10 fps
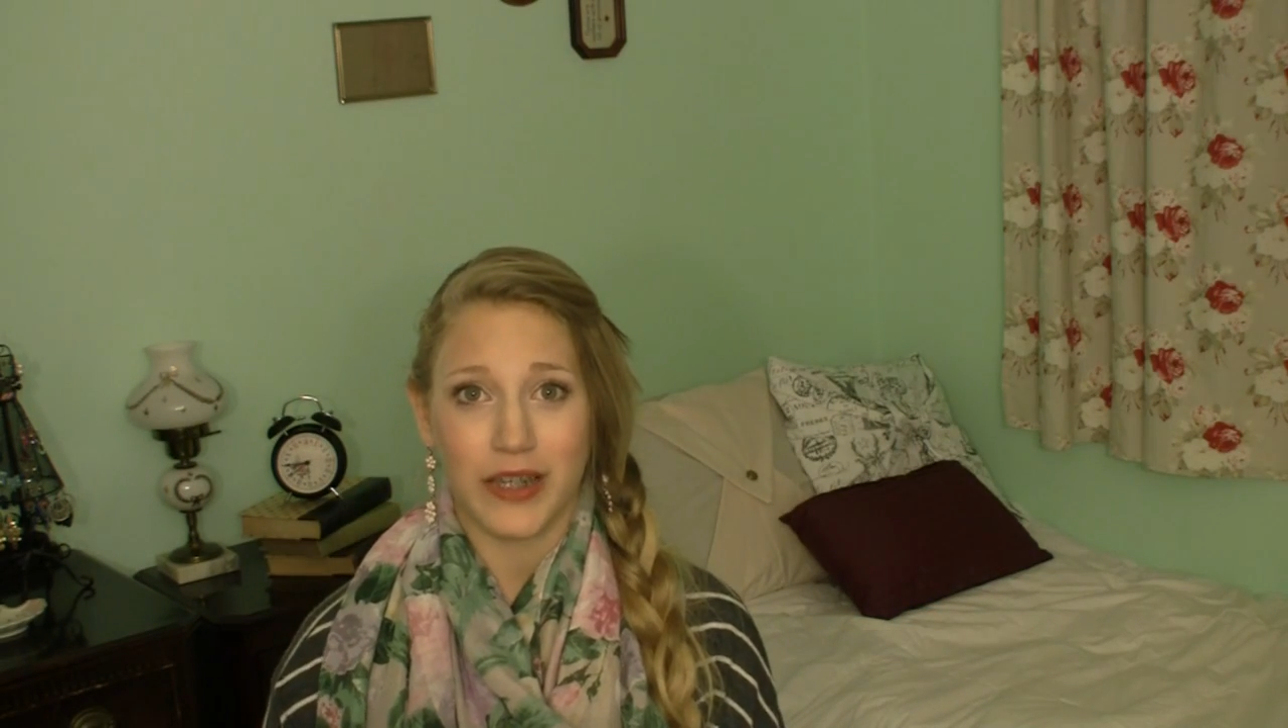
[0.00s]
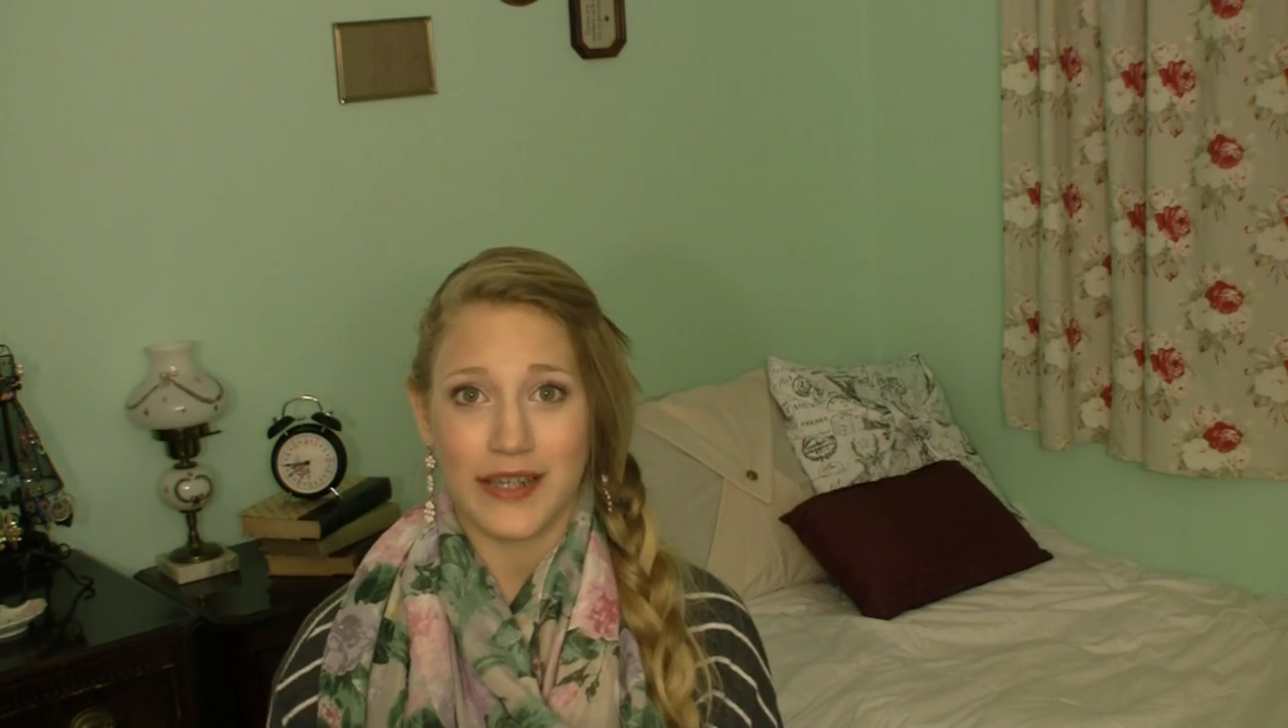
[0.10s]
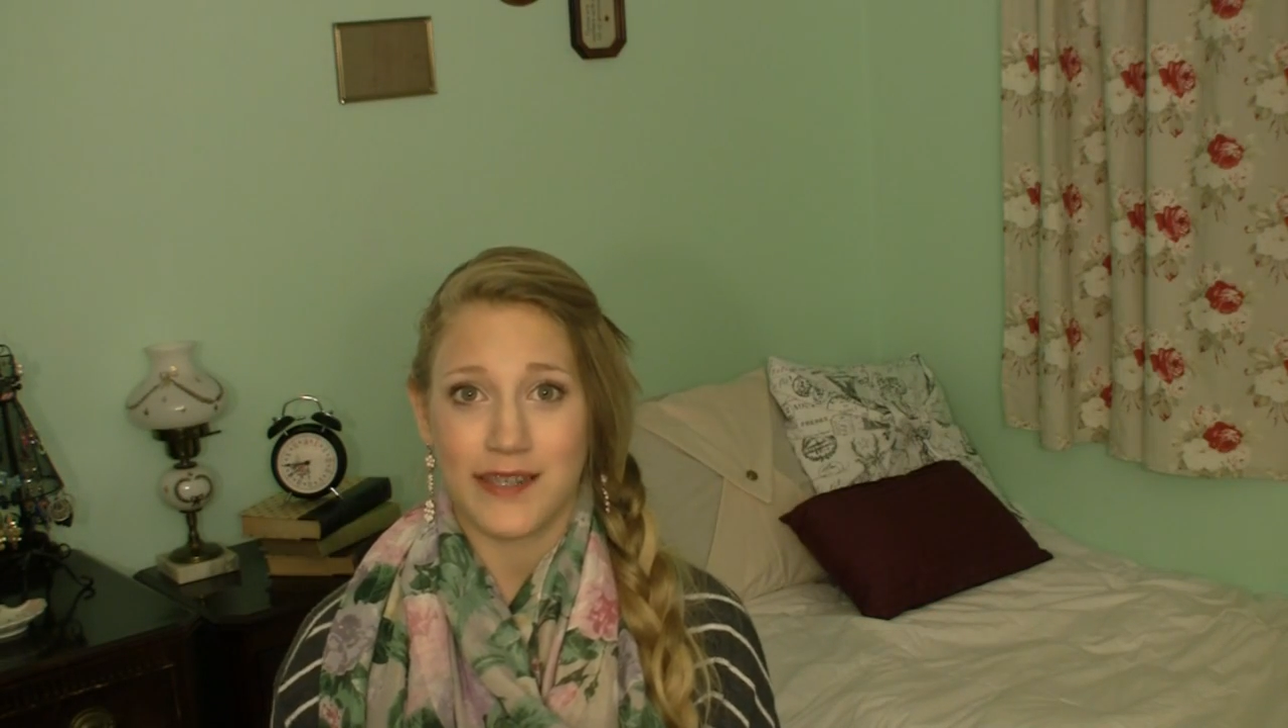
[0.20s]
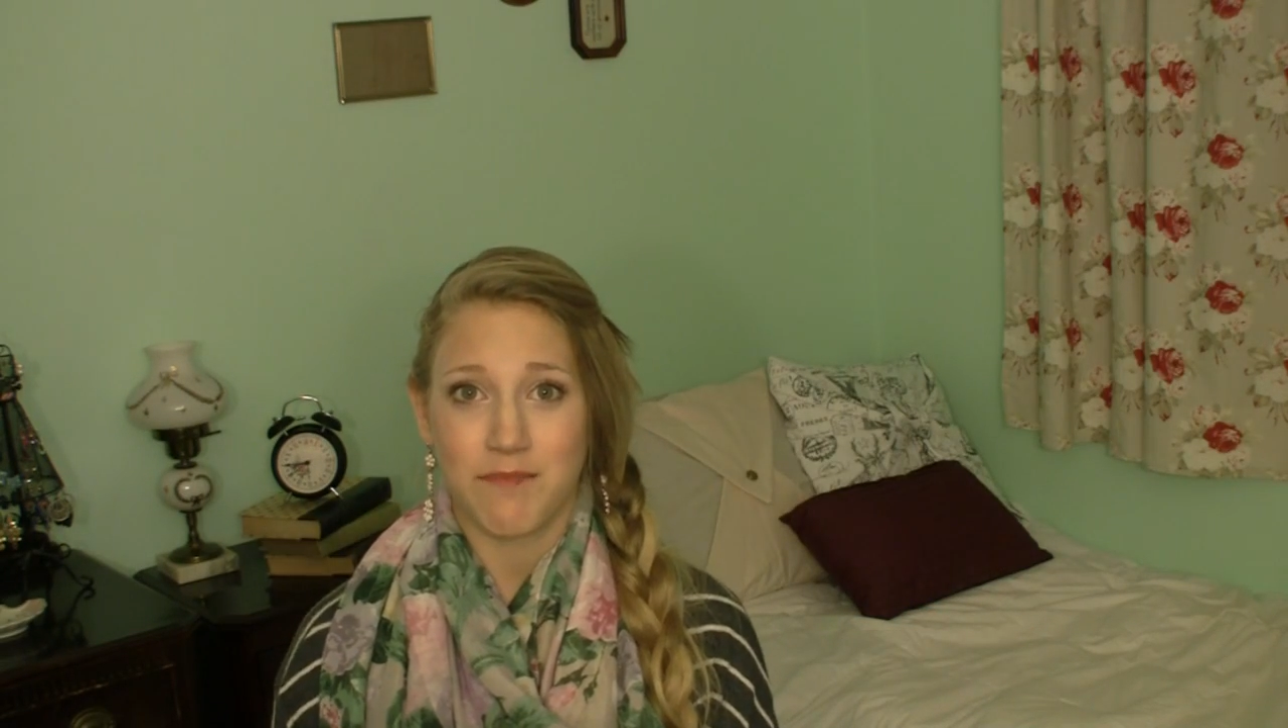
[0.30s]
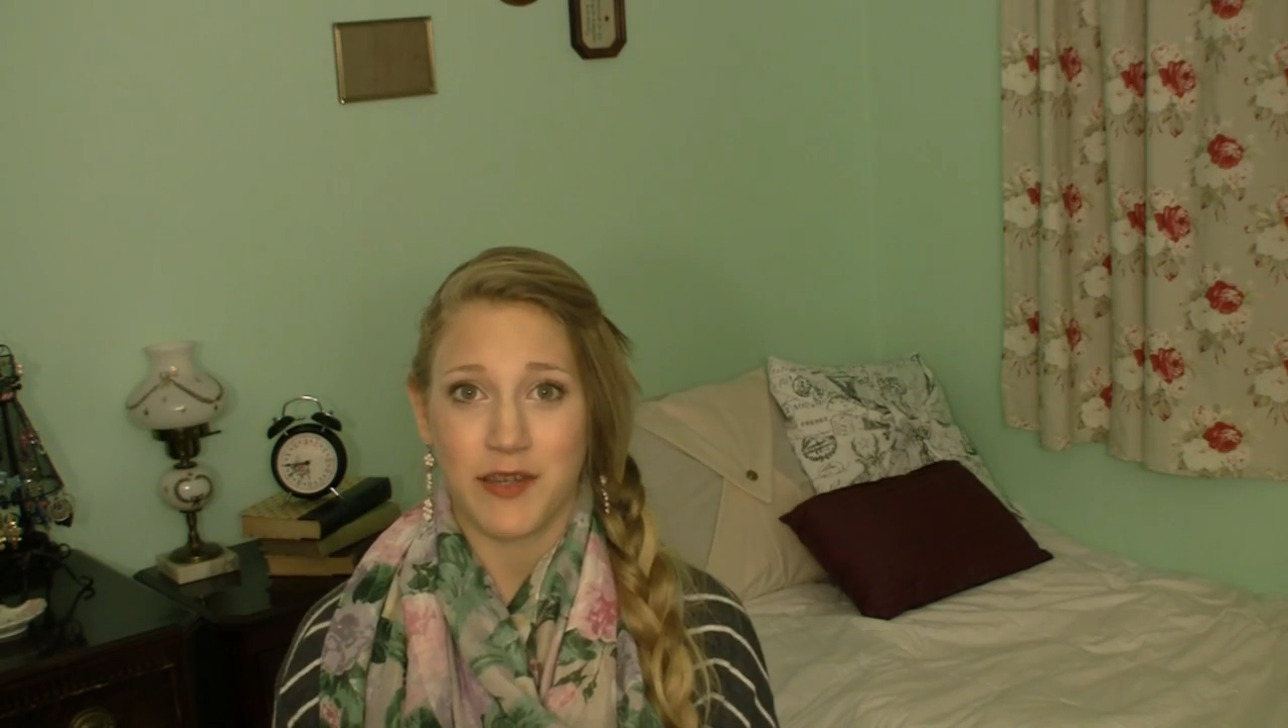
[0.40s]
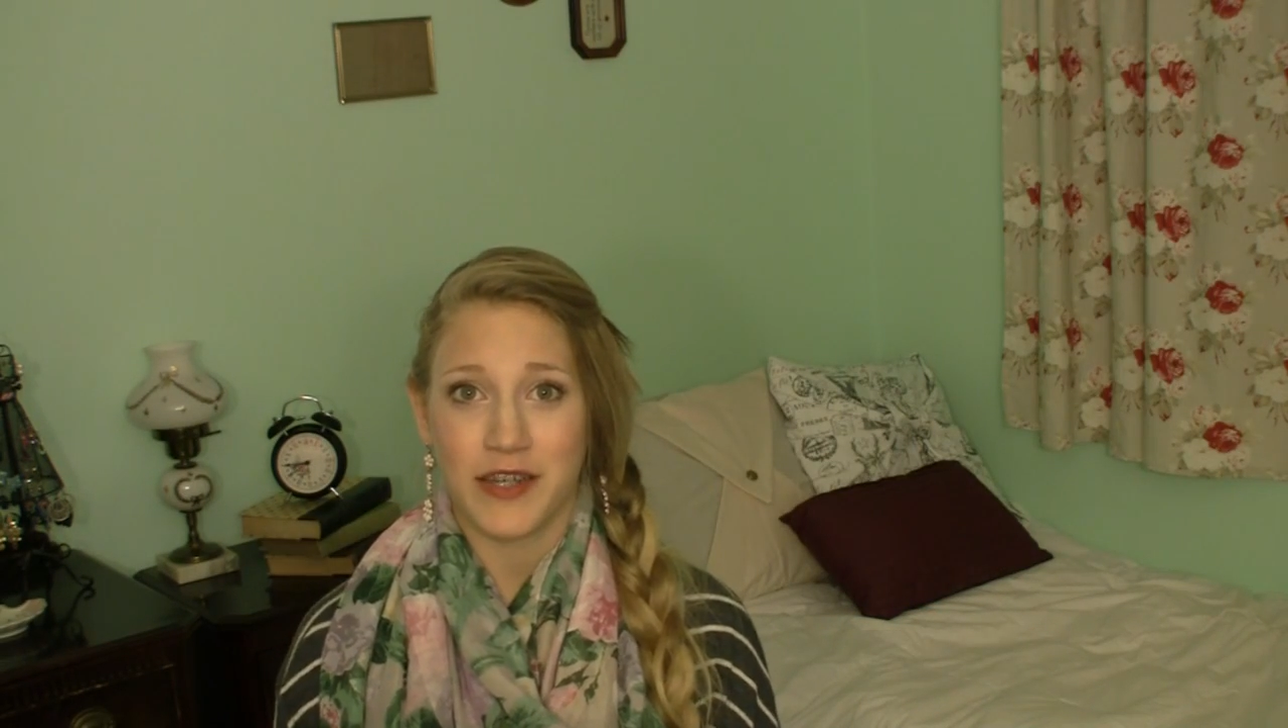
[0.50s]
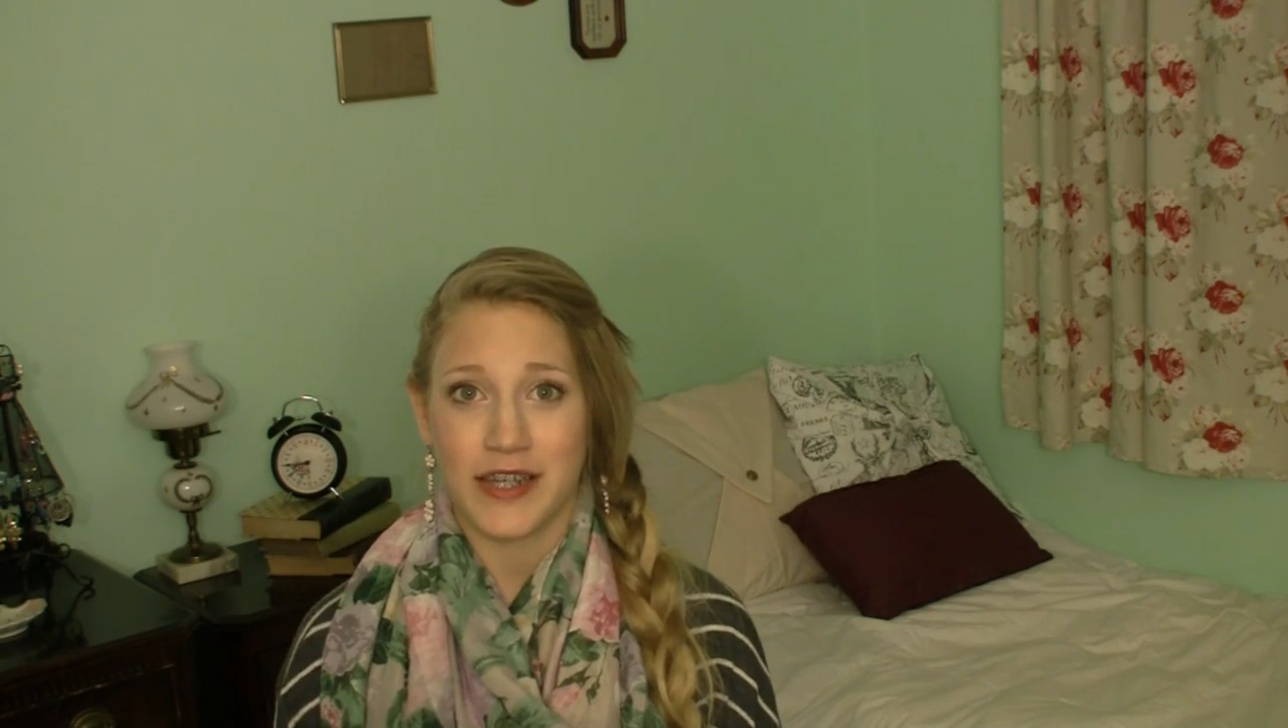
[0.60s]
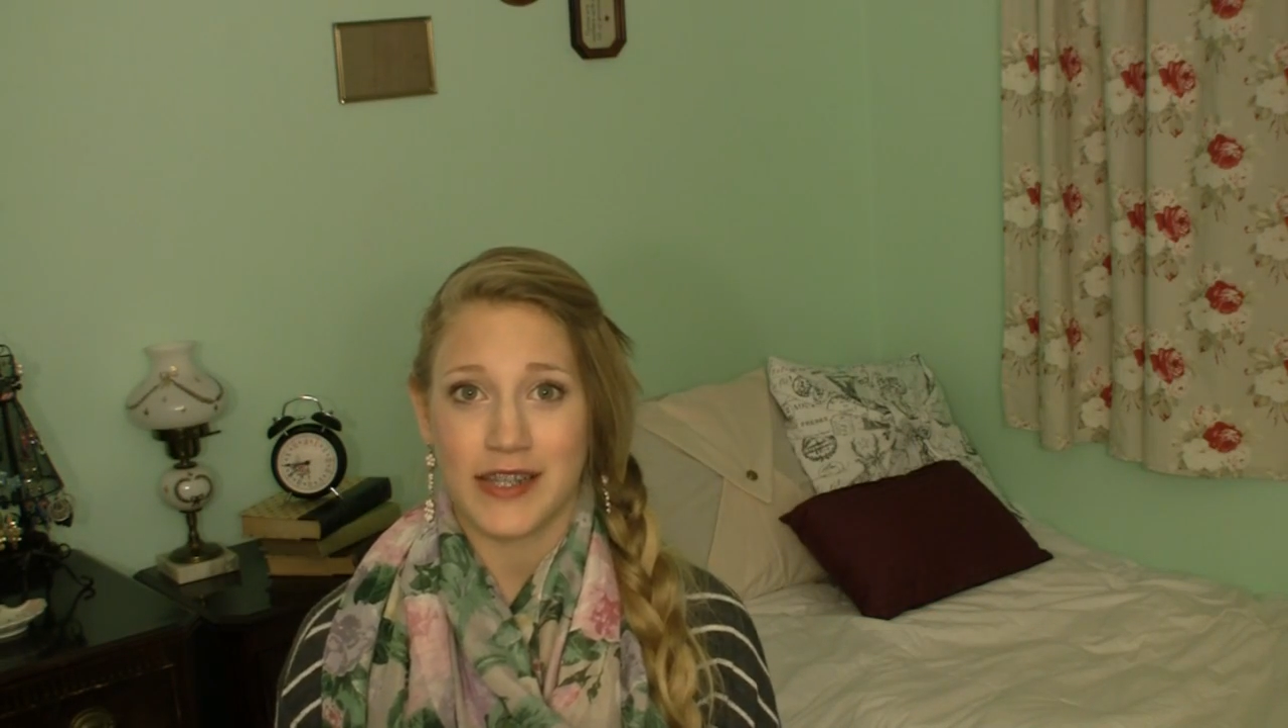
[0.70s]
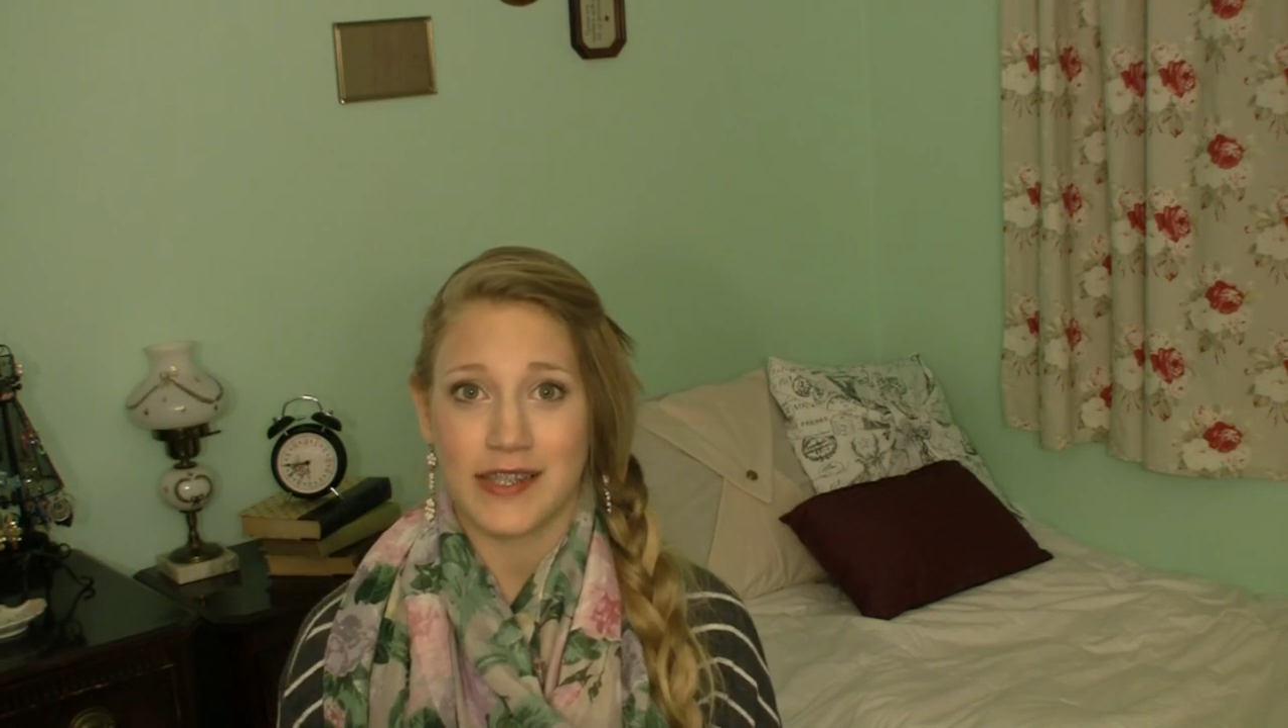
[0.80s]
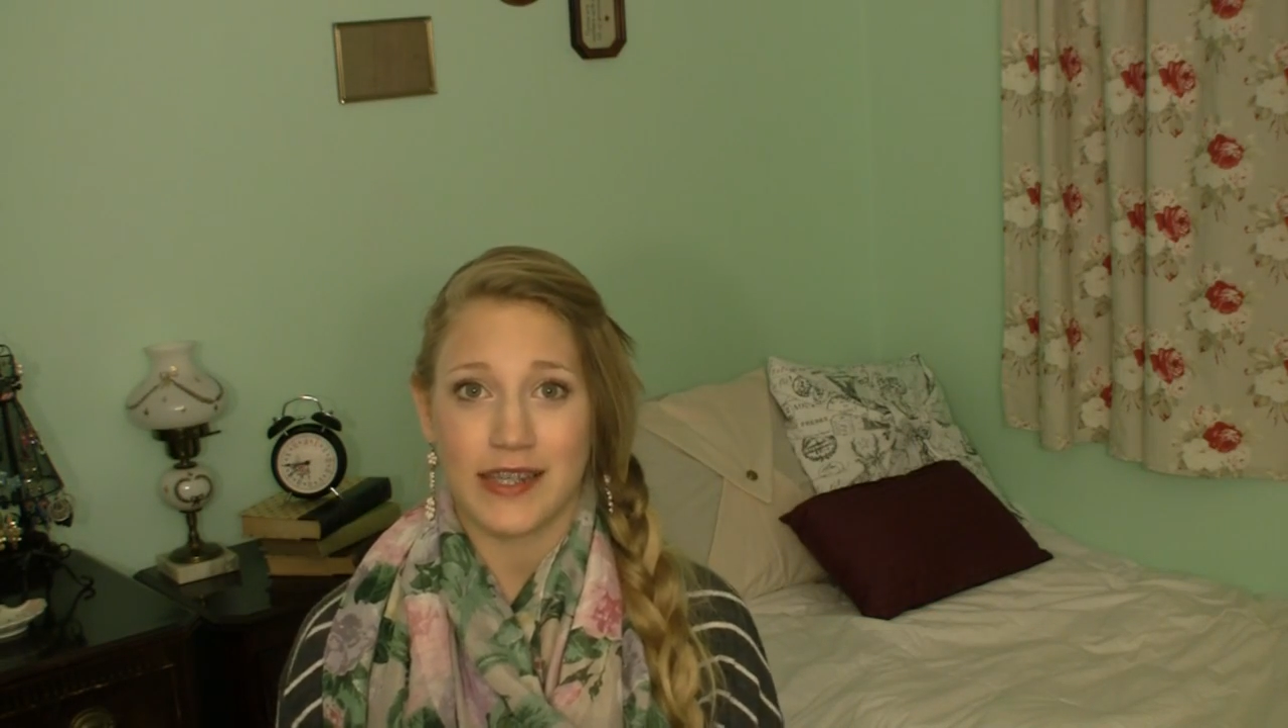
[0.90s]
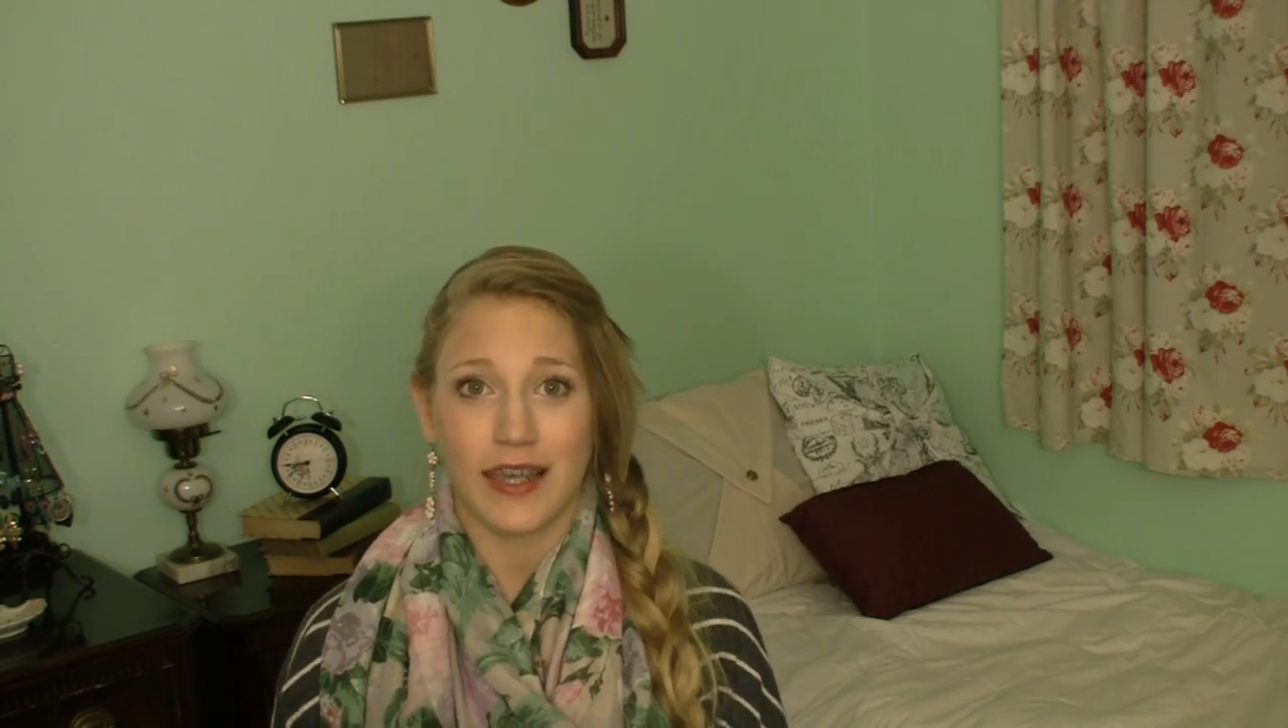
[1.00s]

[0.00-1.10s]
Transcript: experience,